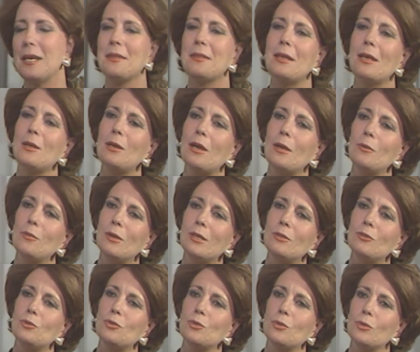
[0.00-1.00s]
And then I
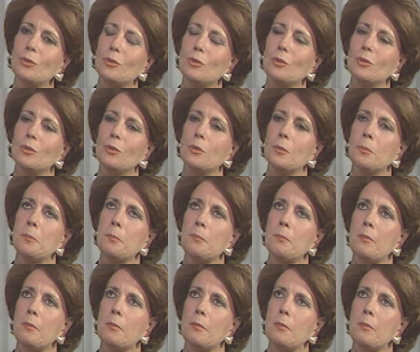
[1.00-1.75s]
went to